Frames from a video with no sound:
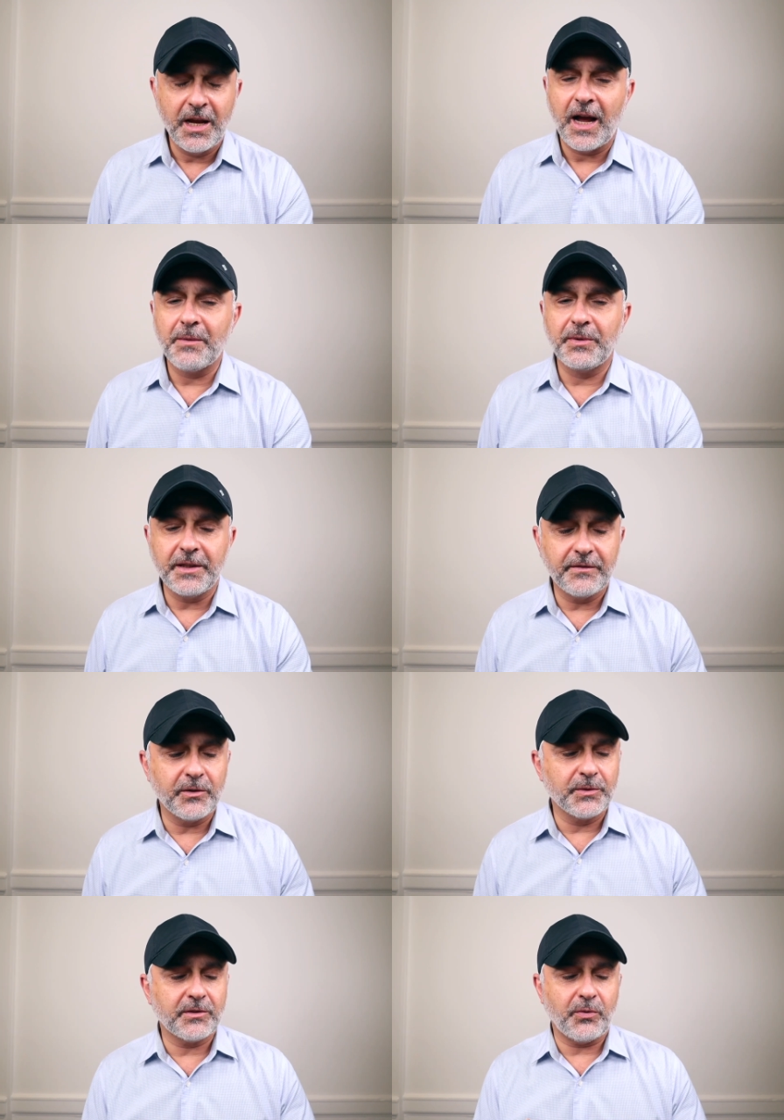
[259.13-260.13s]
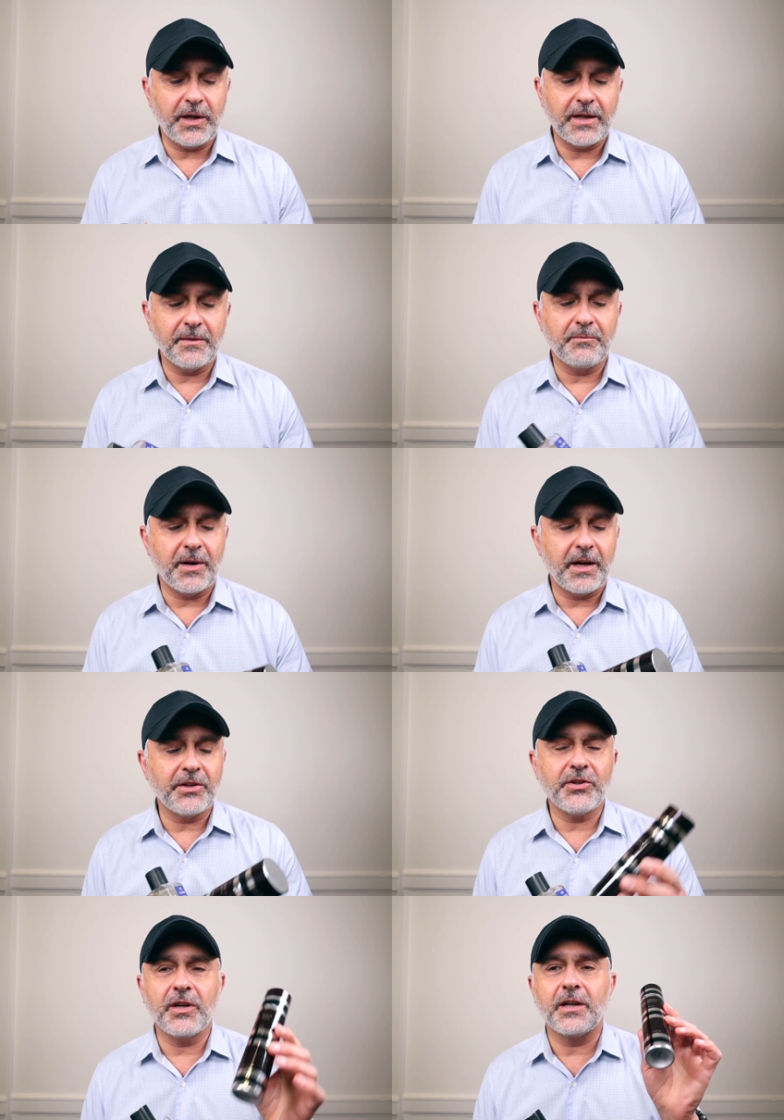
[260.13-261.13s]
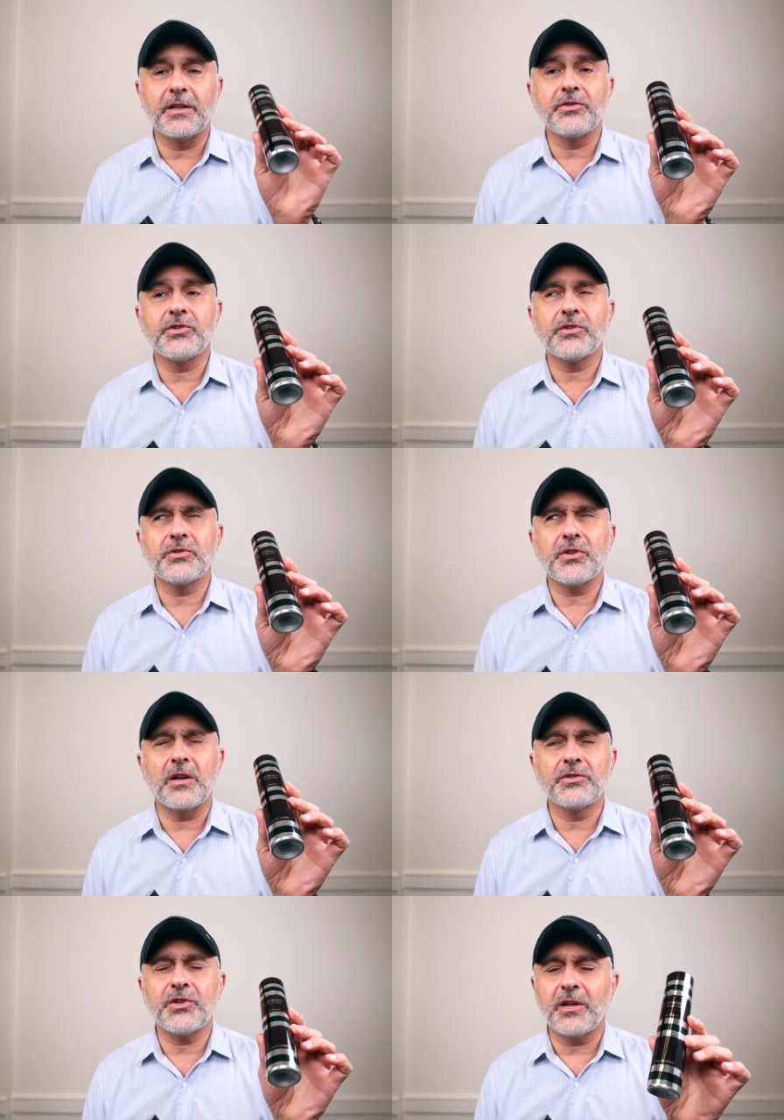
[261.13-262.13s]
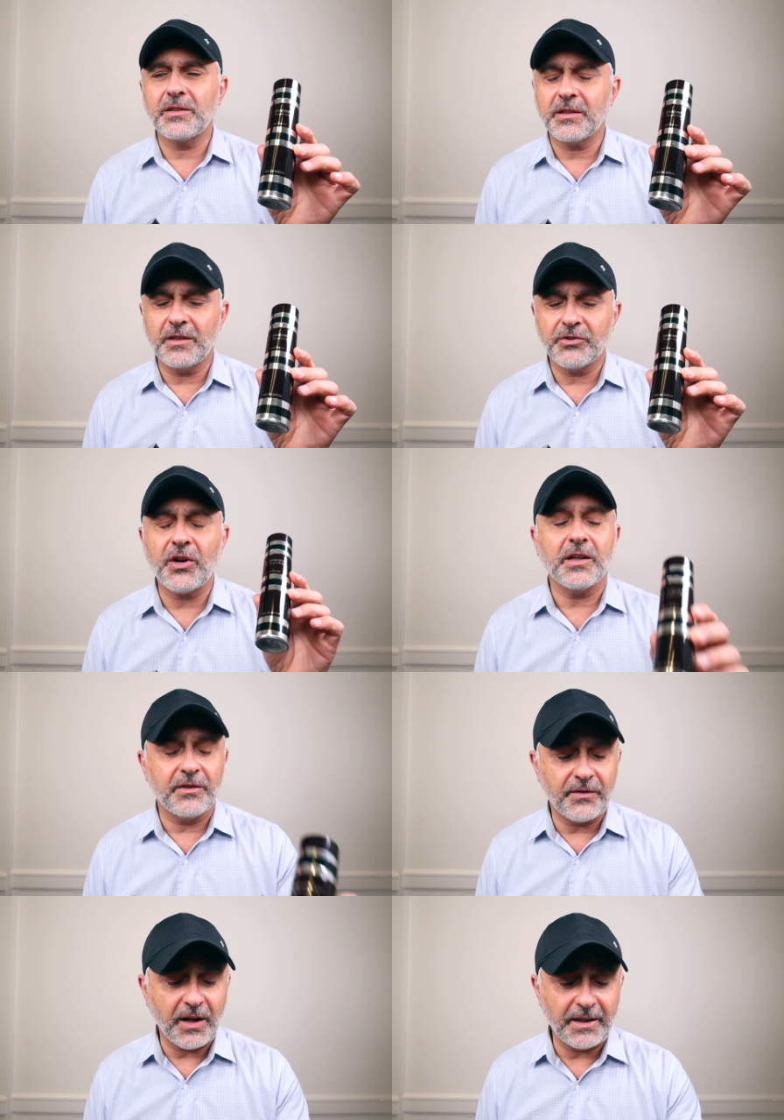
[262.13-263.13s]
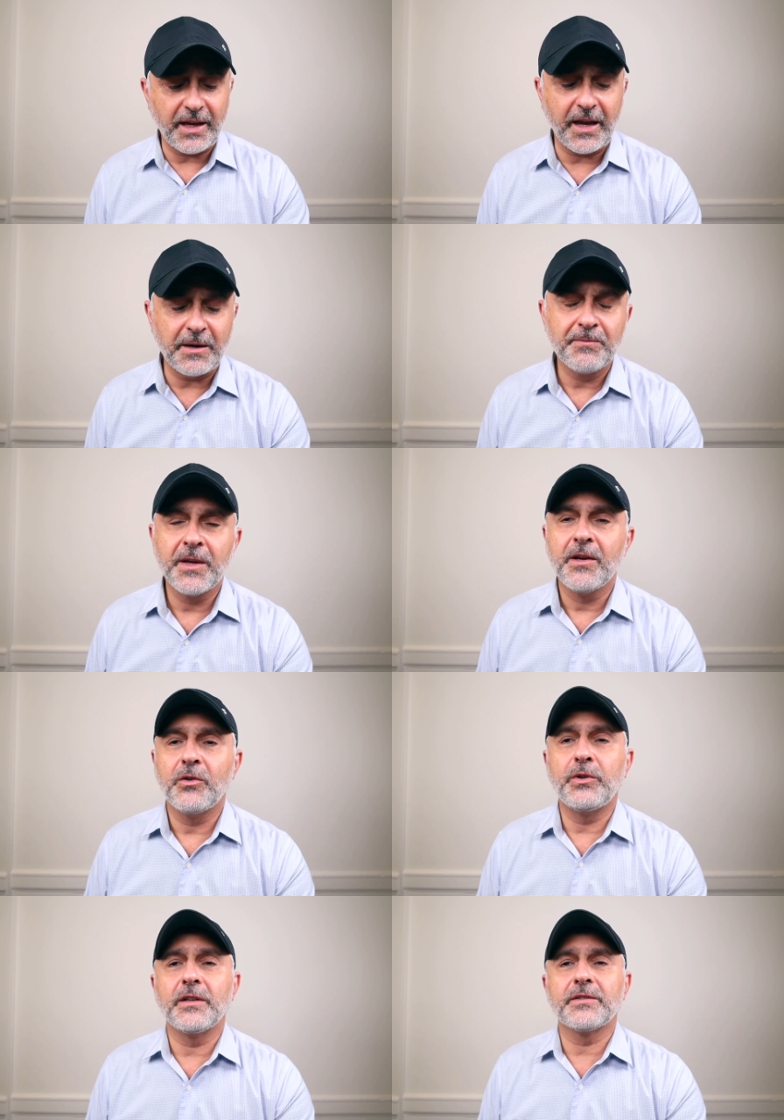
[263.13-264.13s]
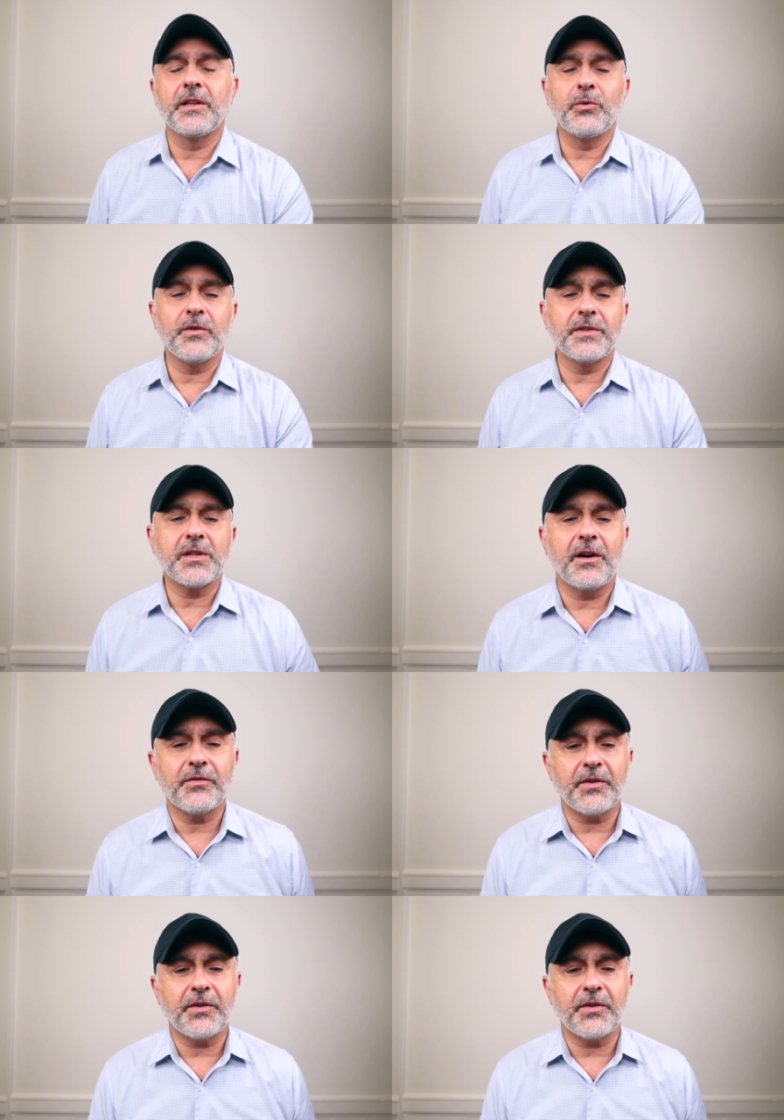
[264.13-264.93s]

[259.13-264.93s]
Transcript: I believe it was created by uh, Jean Jacques Cavallier, who does the Louis Vuitton